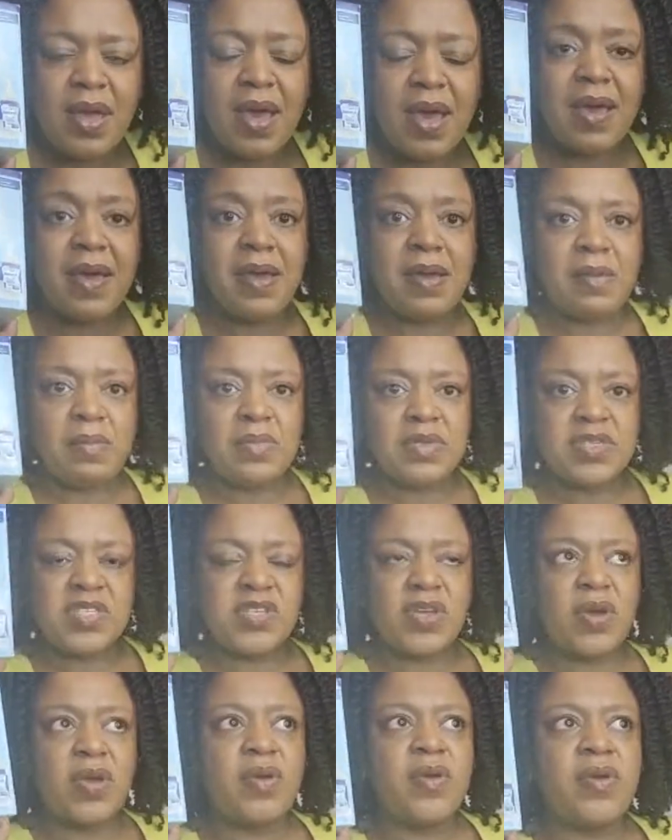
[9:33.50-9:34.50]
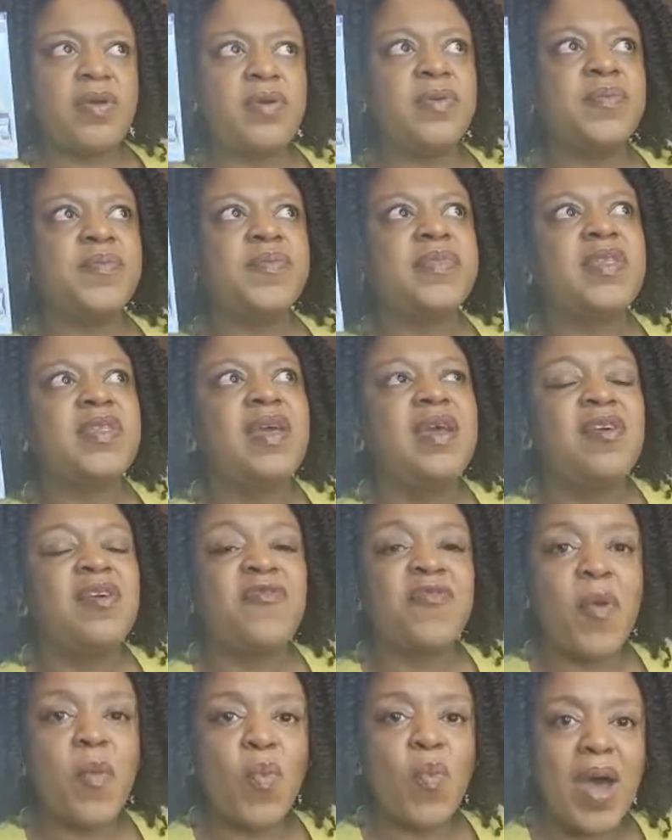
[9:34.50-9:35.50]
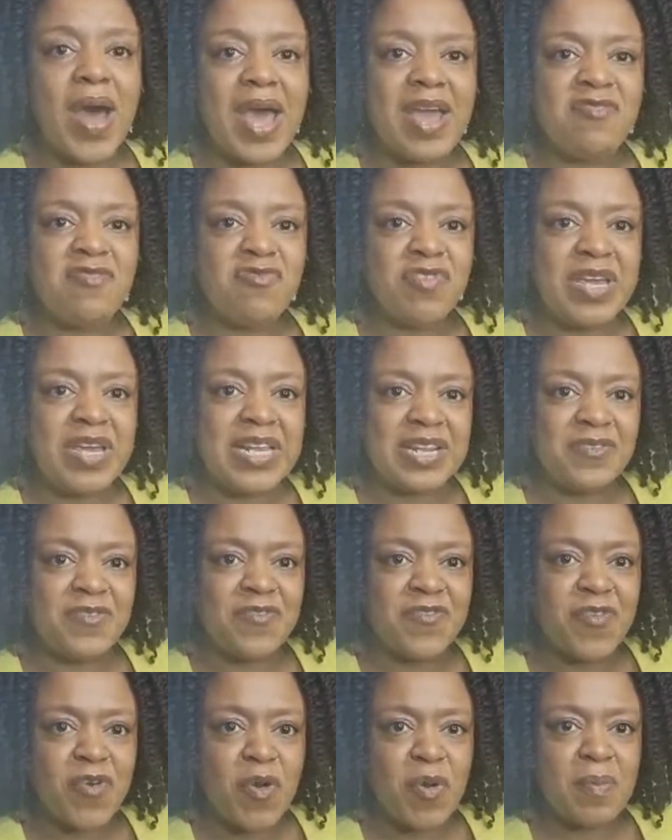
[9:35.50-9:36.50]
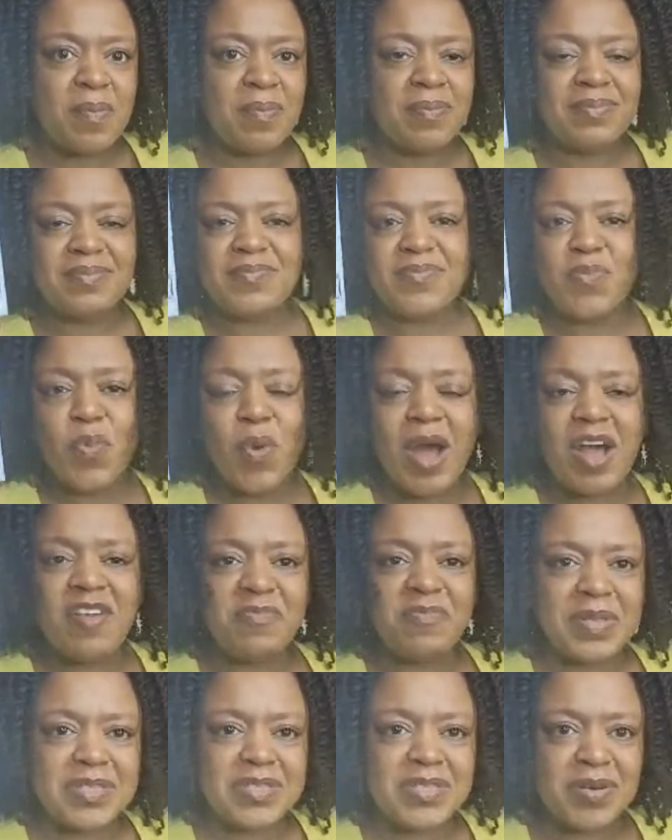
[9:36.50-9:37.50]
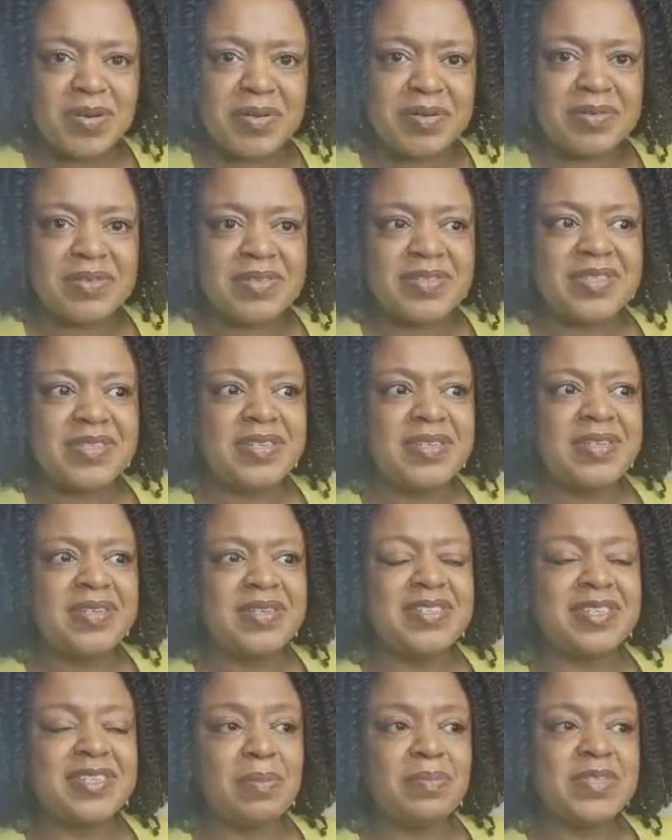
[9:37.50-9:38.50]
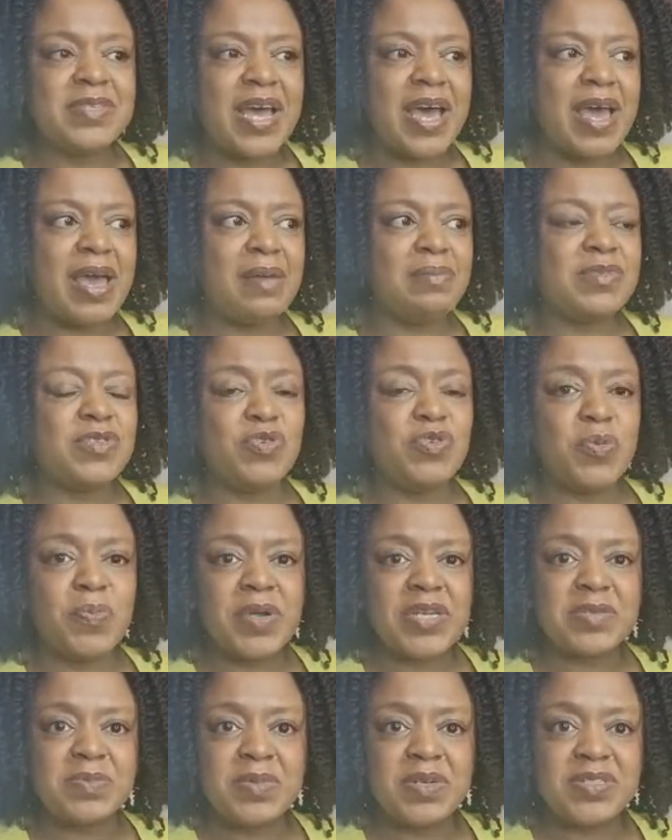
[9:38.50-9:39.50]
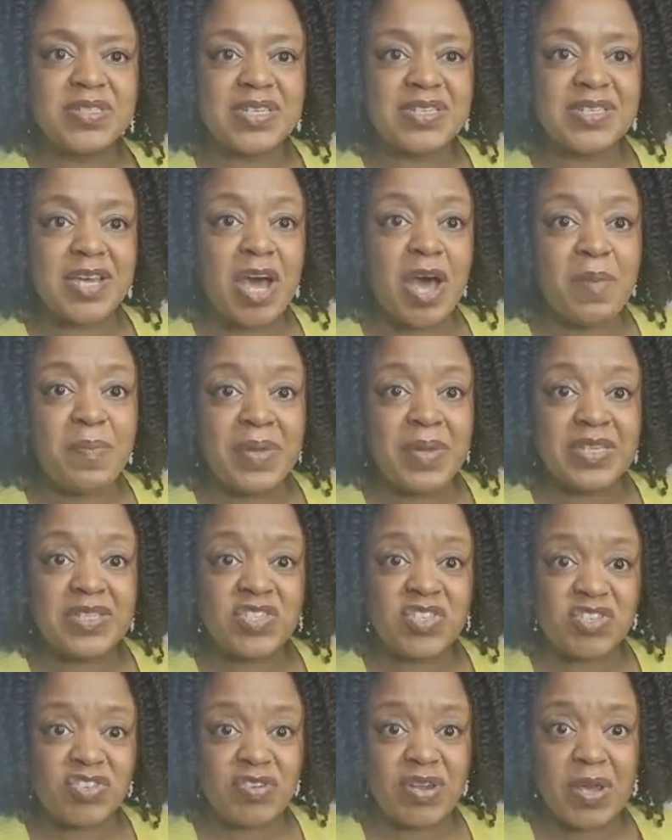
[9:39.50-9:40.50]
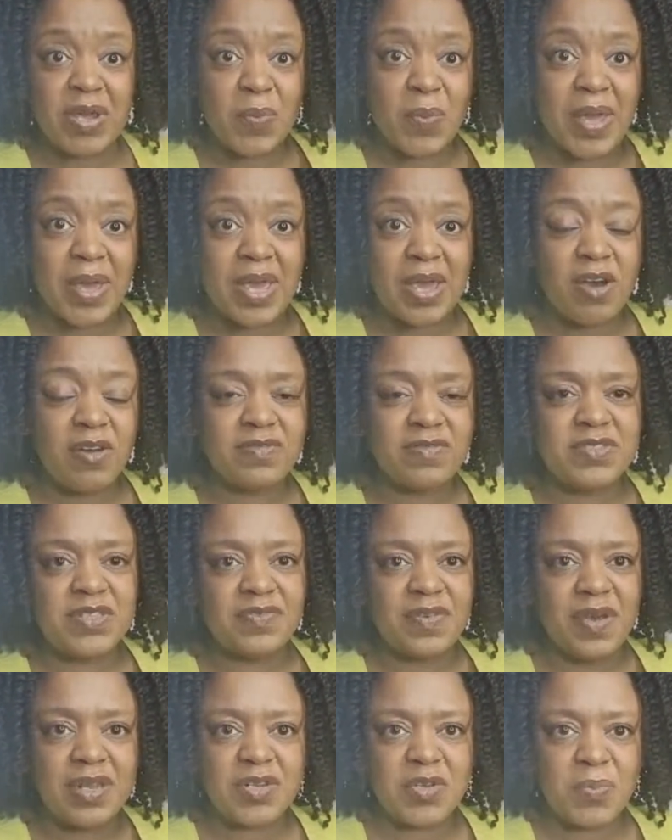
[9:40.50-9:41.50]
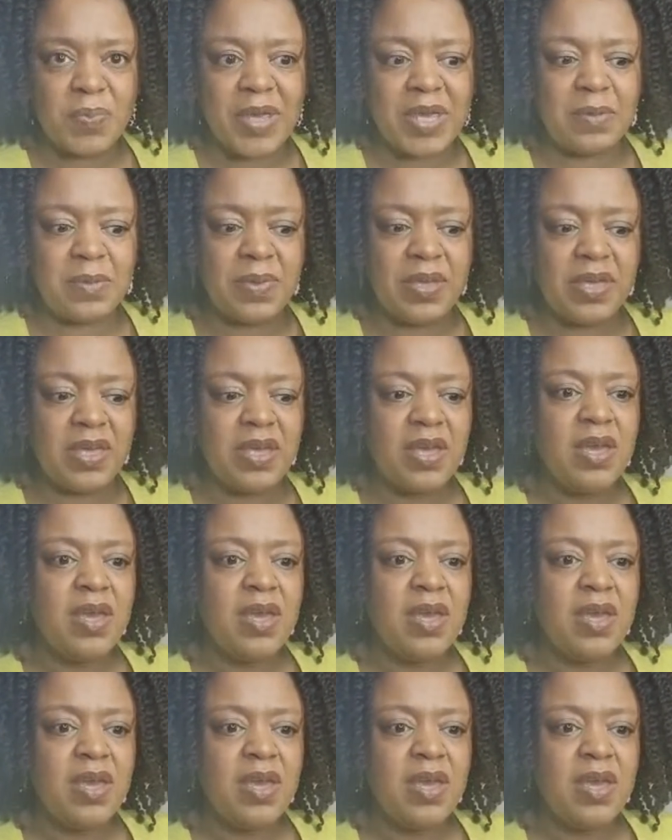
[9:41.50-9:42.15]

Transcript: Um, so from what I read and from what I've been told, sometimes your breast milk doesn't come in straight away after you've had your baby.